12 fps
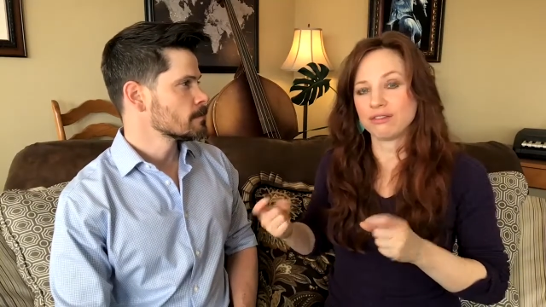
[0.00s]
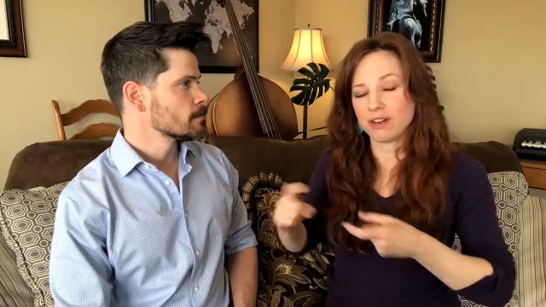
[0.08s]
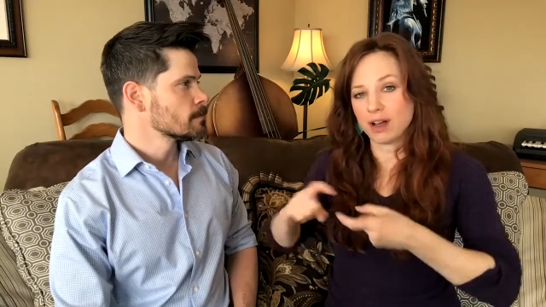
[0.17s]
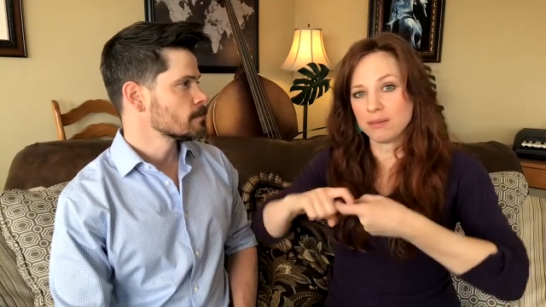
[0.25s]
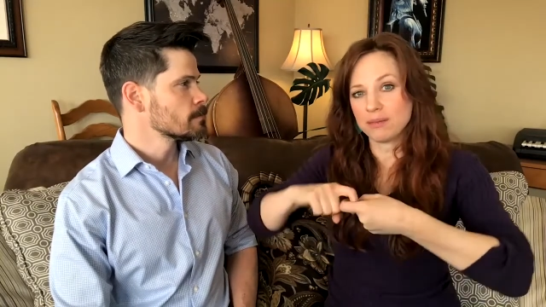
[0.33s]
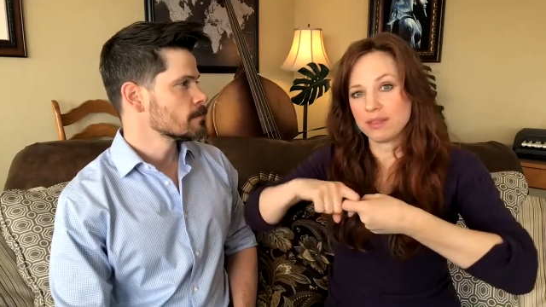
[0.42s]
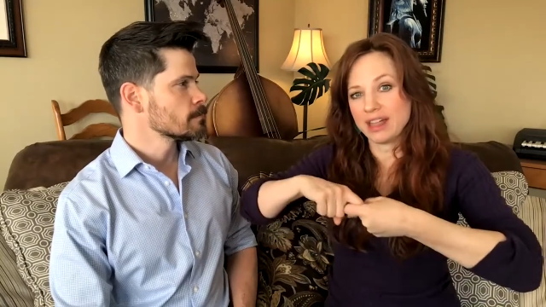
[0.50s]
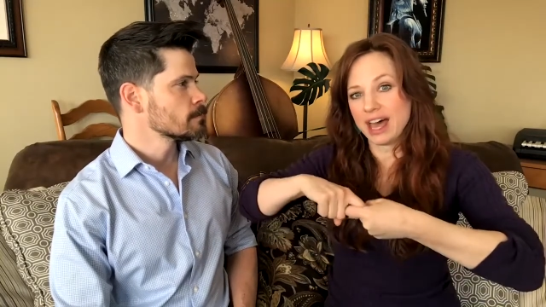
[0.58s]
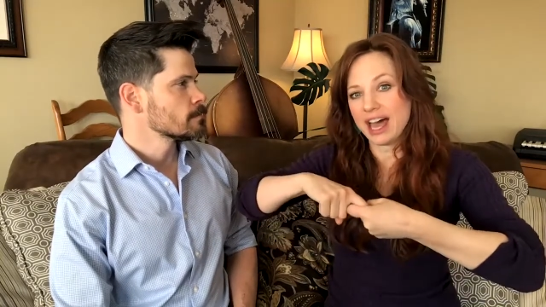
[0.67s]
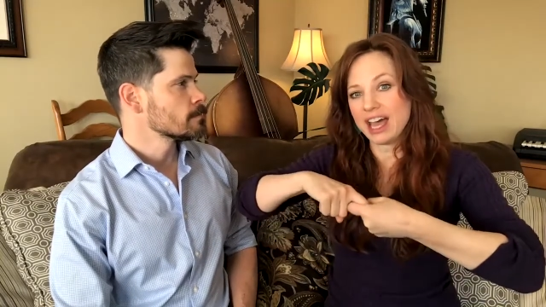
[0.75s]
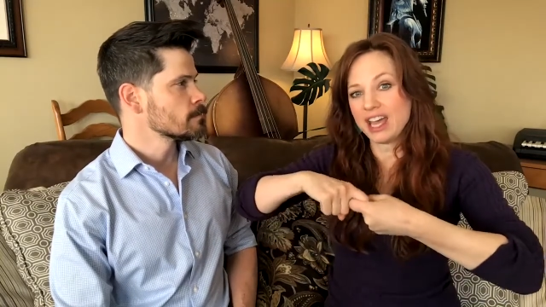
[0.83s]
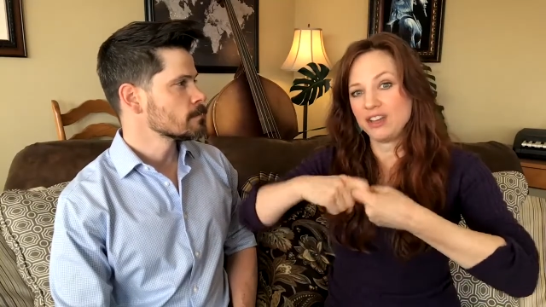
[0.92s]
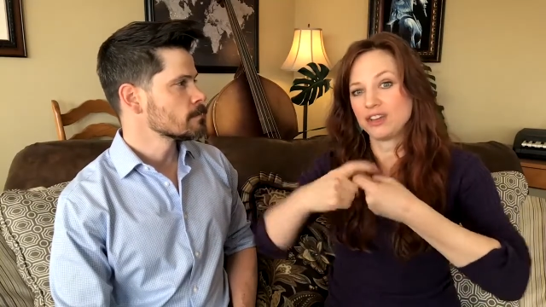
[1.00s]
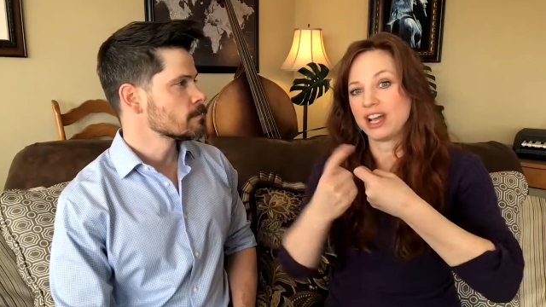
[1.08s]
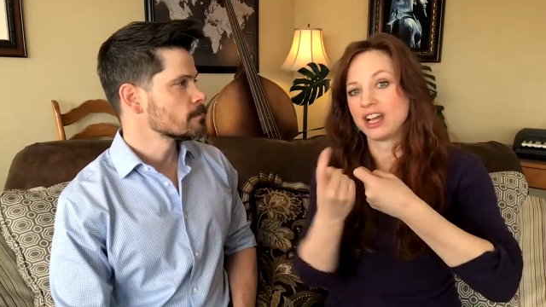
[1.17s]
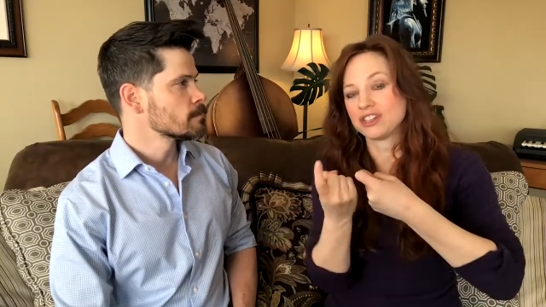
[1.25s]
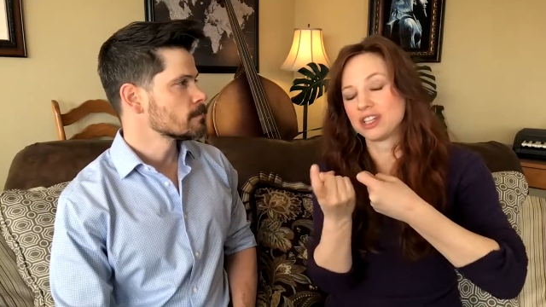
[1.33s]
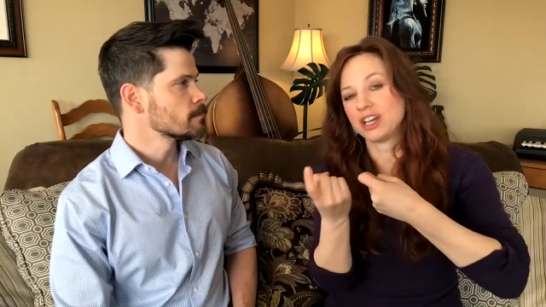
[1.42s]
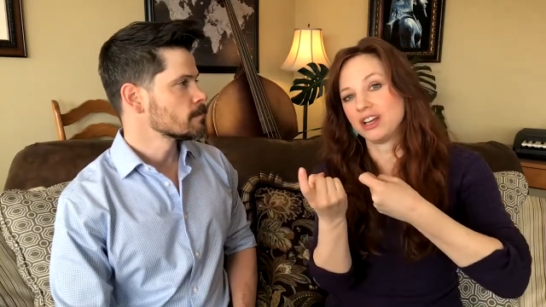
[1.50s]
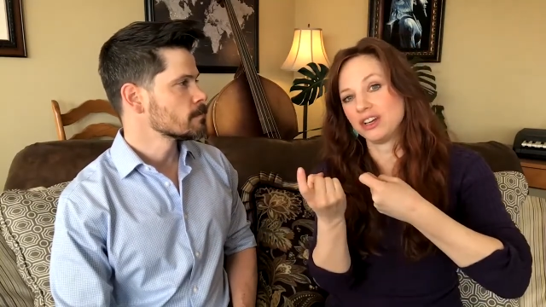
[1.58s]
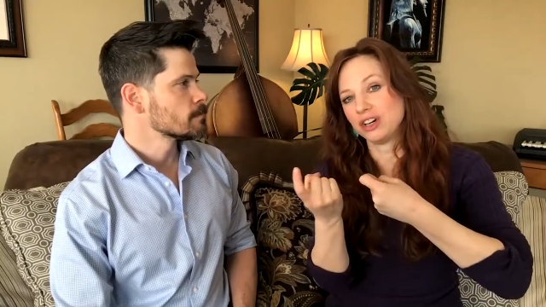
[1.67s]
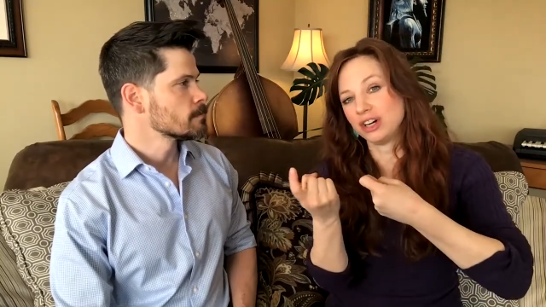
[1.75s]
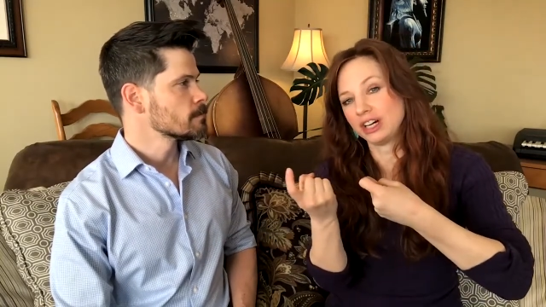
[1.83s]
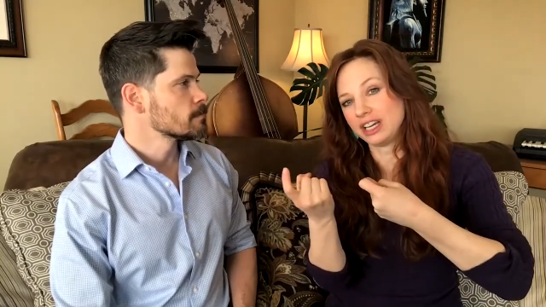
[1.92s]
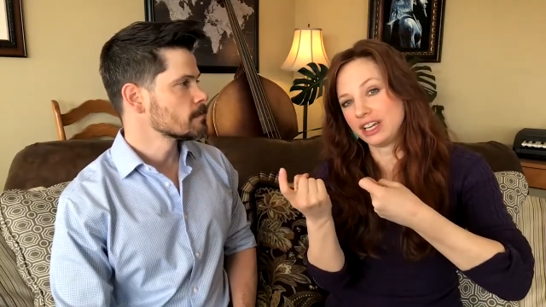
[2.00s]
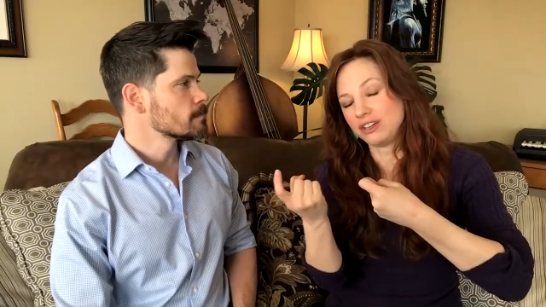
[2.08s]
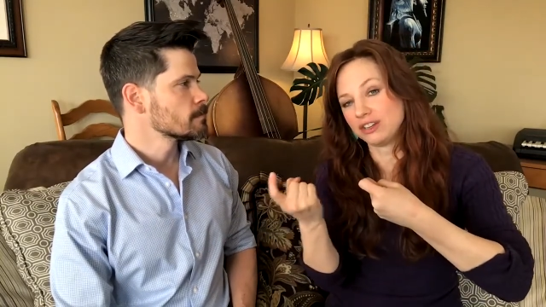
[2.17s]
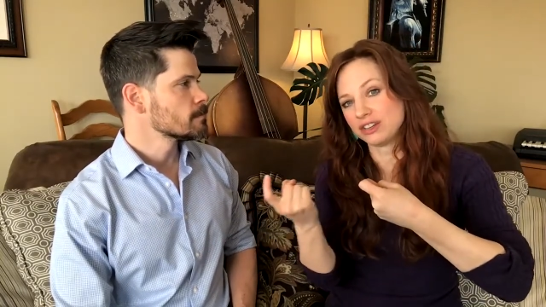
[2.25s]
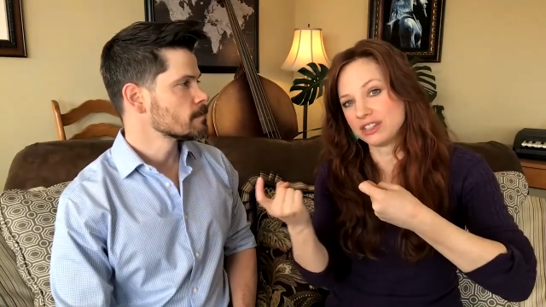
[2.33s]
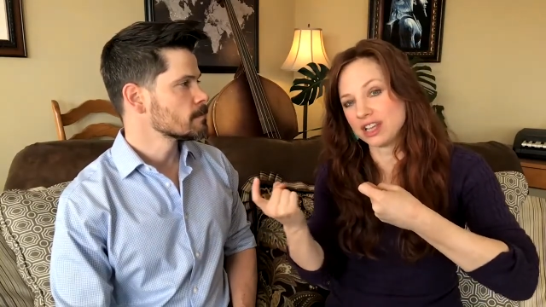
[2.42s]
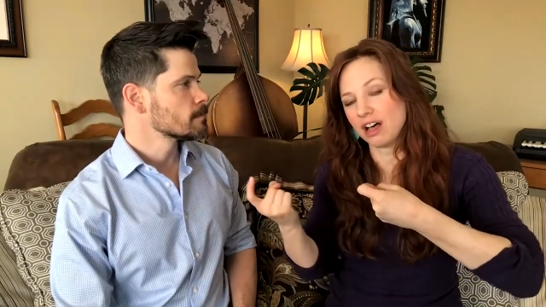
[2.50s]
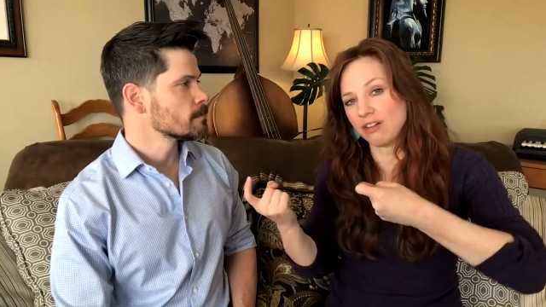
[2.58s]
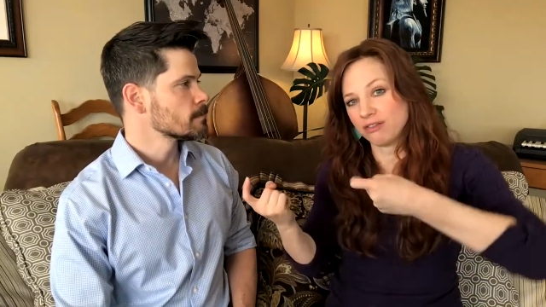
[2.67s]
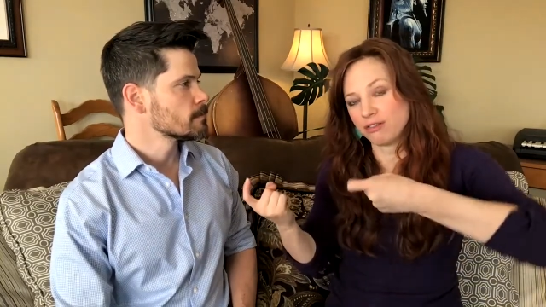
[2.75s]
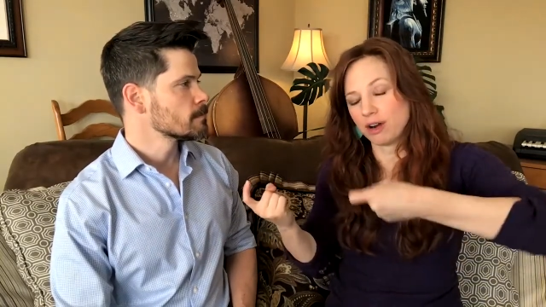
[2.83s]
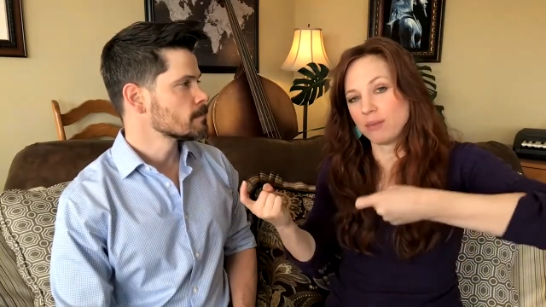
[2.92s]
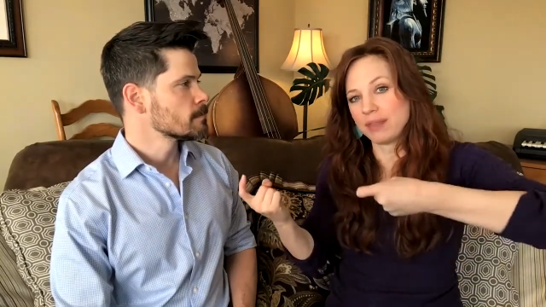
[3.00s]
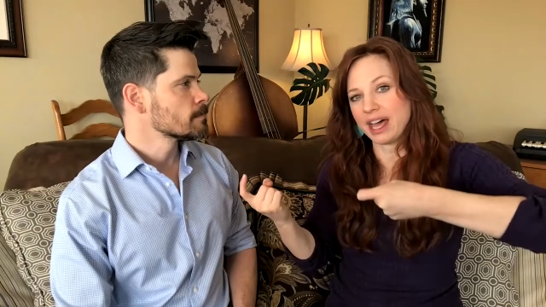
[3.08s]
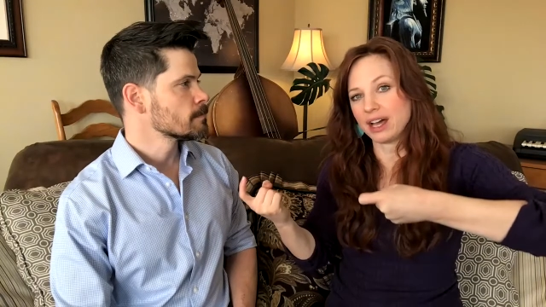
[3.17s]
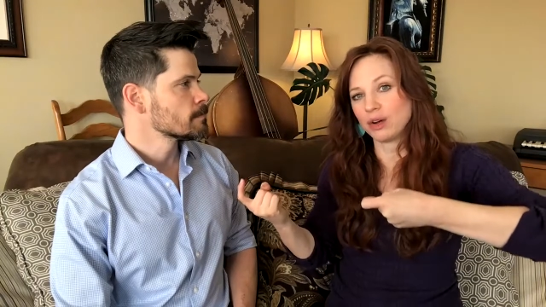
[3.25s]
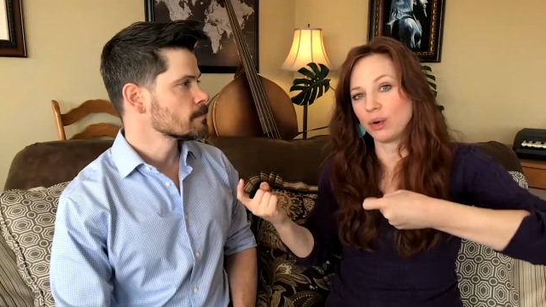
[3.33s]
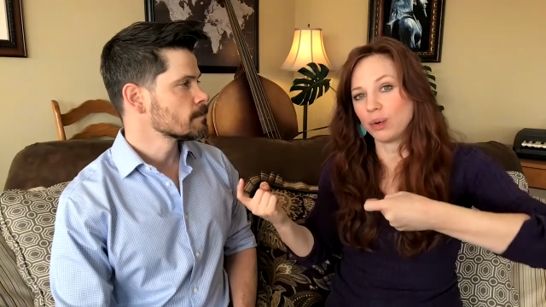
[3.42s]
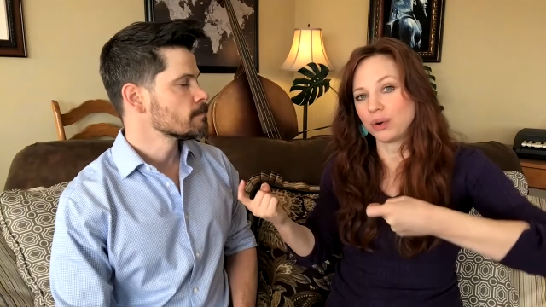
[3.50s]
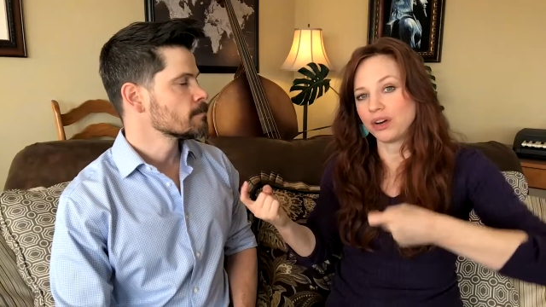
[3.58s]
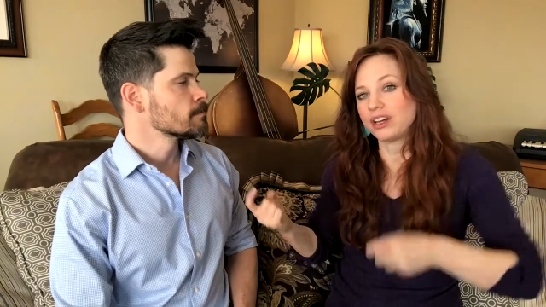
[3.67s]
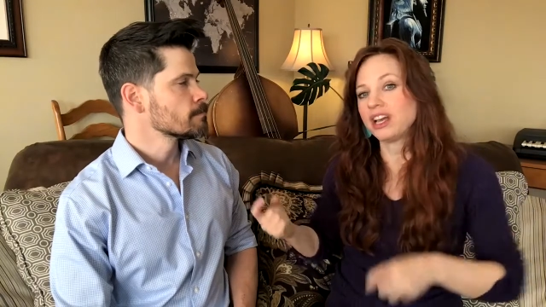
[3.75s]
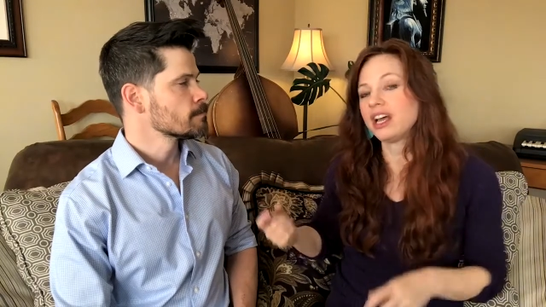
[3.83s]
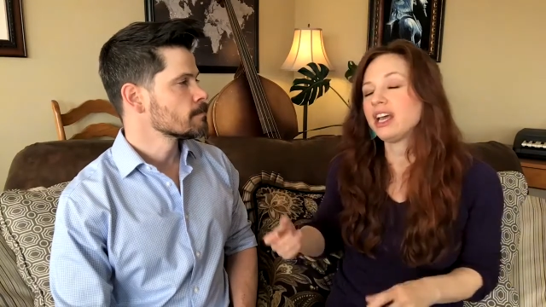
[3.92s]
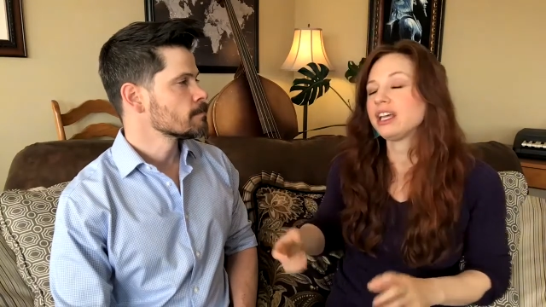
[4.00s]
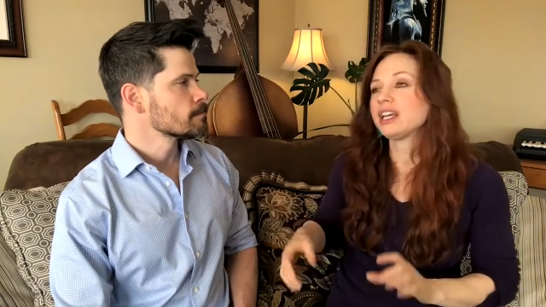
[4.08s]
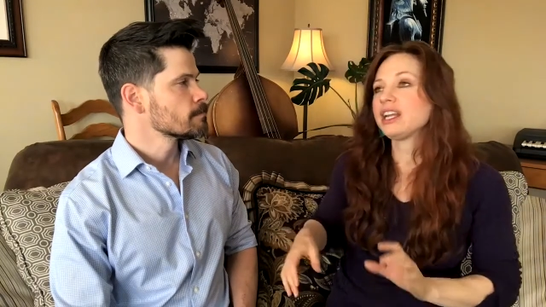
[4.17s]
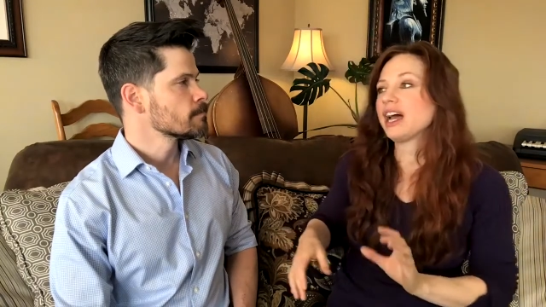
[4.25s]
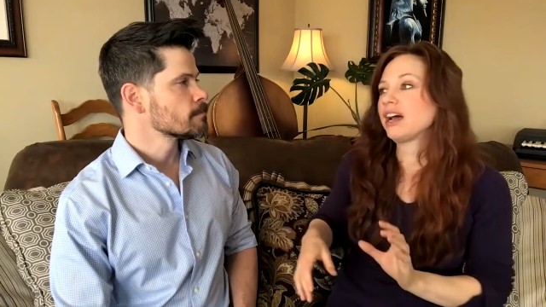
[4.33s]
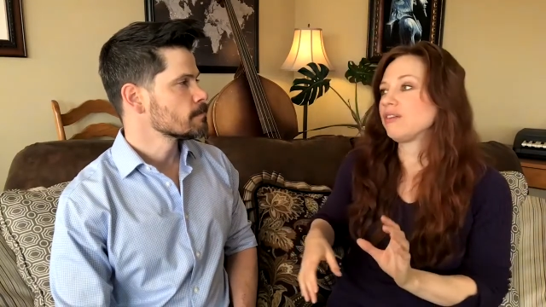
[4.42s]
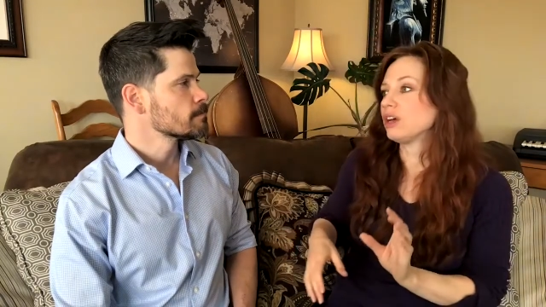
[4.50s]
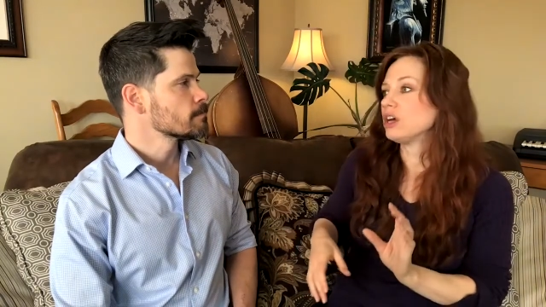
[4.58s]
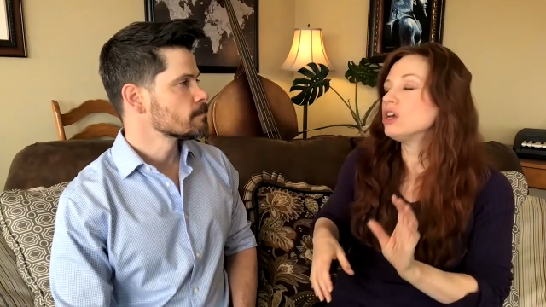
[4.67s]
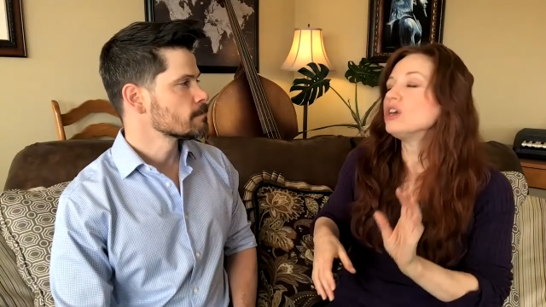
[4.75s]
Speaker 1: from that and you're actually unhooking yourself from that cord can have a